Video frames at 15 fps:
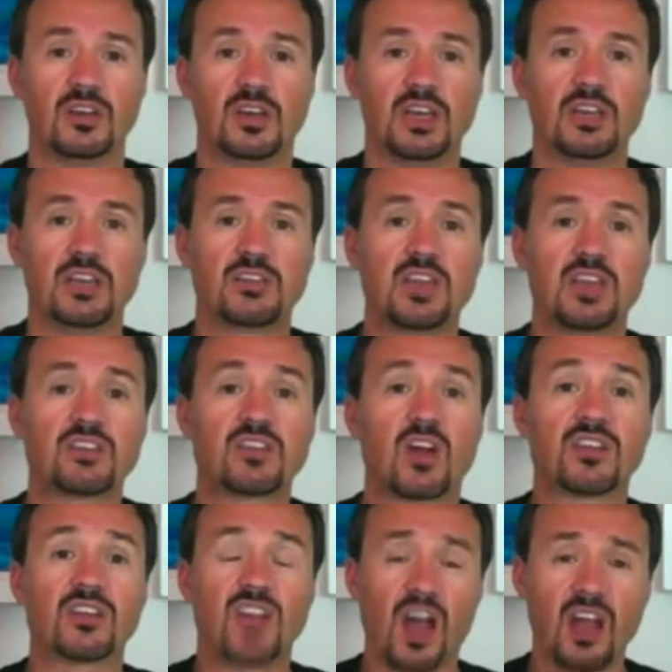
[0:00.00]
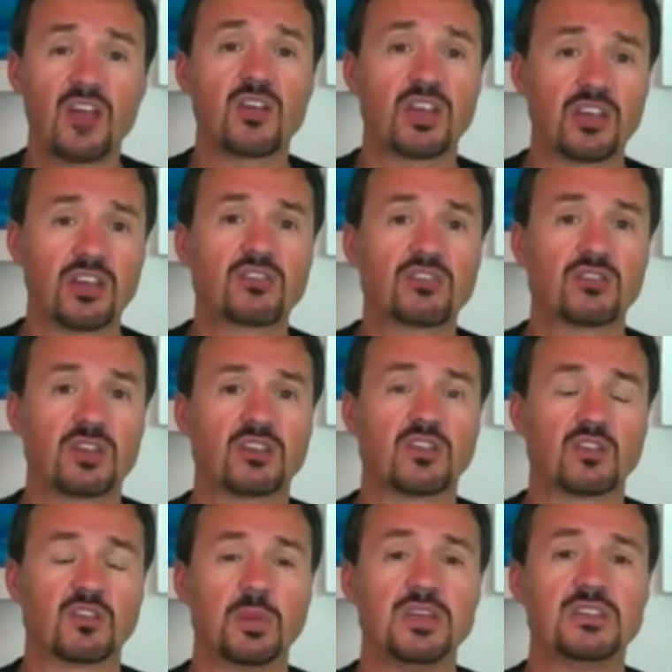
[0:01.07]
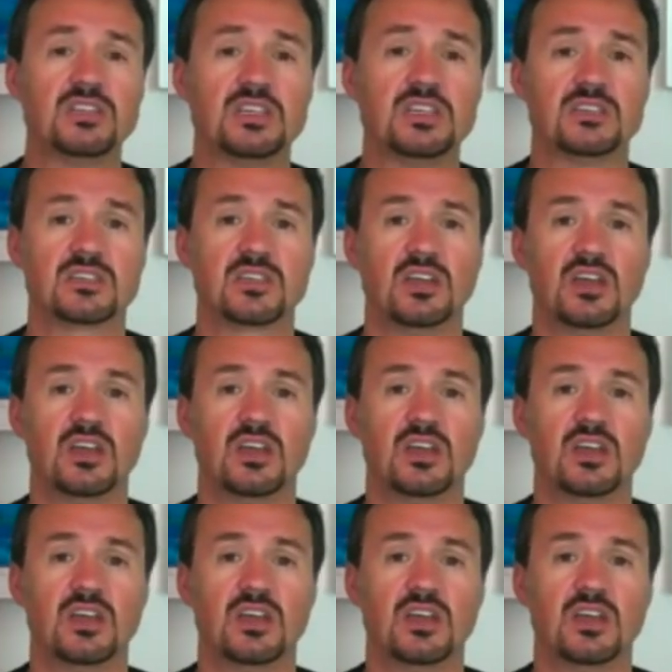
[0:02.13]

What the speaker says: It's our entire history as a species.